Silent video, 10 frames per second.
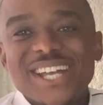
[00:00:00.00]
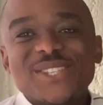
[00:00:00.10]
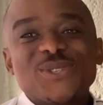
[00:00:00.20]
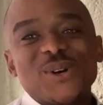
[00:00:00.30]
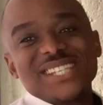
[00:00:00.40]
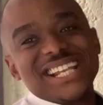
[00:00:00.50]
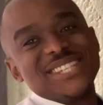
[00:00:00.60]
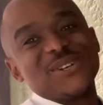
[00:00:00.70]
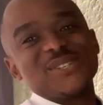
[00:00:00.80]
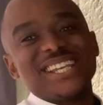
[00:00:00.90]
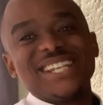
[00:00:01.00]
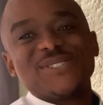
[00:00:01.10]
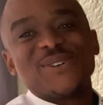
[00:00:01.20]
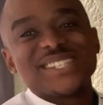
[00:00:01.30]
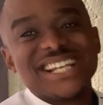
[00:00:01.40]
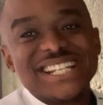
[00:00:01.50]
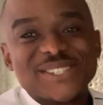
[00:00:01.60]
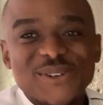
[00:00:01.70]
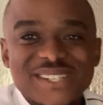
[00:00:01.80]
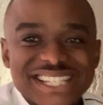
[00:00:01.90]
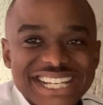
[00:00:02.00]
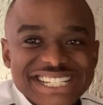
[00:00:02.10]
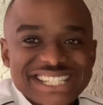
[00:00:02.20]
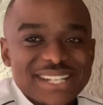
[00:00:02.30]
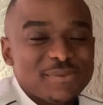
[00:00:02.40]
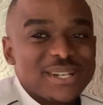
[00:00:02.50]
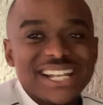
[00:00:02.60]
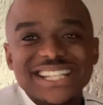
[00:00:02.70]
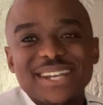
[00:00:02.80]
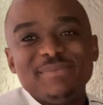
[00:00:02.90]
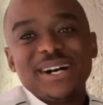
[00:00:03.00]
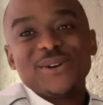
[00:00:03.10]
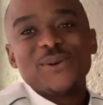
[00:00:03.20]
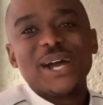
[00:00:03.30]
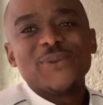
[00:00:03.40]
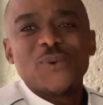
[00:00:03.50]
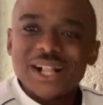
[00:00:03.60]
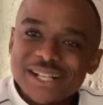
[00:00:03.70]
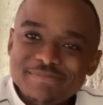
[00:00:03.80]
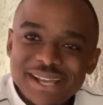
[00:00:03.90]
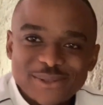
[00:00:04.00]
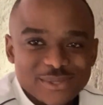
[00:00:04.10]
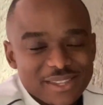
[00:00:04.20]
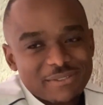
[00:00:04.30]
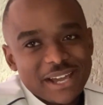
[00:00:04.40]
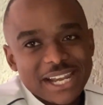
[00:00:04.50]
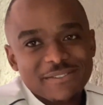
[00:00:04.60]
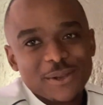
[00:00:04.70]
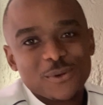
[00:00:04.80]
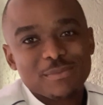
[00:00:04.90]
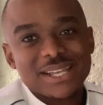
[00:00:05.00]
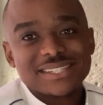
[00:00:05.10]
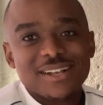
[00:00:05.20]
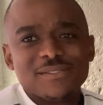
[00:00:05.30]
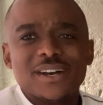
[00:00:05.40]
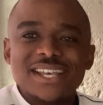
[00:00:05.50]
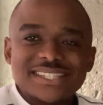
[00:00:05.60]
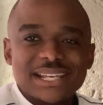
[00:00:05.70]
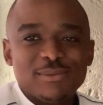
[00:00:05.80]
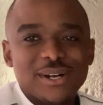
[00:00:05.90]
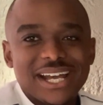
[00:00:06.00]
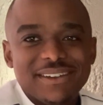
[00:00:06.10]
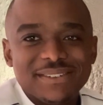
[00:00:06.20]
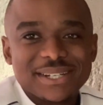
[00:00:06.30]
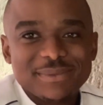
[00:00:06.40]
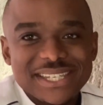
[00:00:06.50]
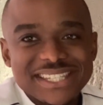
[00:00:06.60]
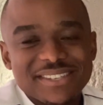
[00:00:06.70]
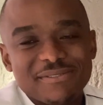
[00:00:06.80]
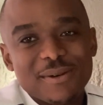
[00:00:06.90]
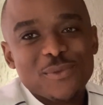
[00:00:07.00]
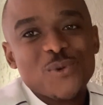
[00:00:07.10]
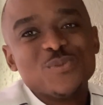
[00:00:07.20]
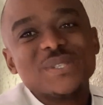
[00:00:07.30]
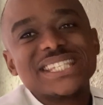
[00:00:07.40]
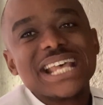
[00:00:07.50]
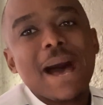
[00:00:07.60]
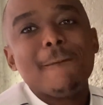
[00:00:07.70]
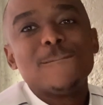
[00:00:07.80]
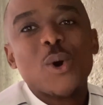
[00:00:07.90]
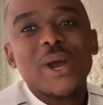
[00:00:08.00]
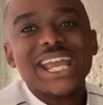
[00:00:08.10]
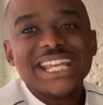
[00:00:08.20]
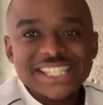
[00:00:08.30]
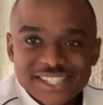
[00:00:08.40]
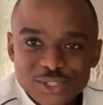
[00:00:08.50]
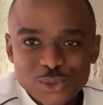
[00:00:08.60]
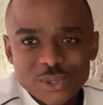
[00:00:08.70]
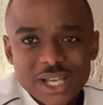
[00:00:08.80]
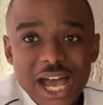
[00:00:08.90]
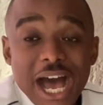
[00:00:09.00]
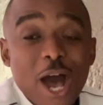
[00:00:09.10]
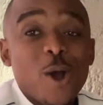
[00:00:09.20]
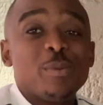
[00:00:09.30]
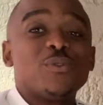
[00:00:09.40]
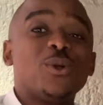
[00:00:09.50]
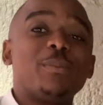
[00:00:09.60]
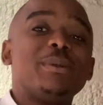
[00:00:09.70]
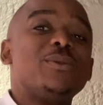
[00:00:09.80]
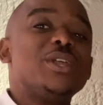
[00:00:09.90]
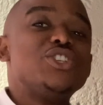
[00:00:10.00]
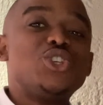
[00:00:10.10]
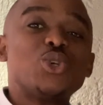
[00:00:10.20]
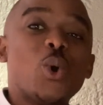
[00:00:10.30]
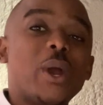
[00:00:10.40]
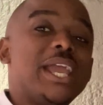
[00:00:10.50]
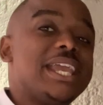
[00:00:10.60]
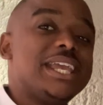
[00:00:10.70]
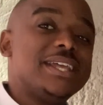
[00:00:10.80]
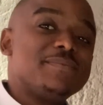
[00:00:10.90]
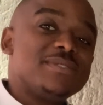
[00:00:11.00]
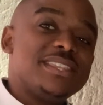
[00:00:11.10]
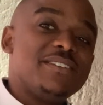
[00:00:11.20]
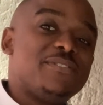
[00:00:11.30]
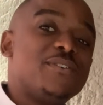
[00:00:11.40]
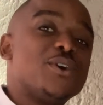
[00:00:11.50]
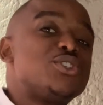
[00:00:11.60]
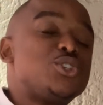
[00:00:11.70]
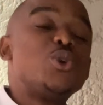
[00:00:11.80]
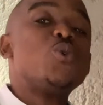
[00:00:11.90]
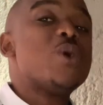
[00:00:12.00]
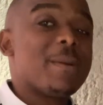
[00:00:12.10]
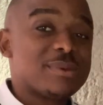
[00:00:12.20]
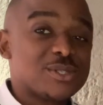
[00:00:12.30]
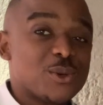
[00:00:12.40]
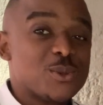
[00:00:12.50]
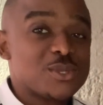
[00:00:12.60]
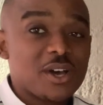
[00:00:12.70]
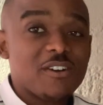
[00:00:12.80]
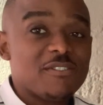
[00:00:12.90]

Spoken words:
Thokozani, Sanbonani Chamaku, and welcome back to another Friday video with myself, Siyabonga Mkhize from Umsamo Institute. I hope you've all been enjoying the first 2 episodes of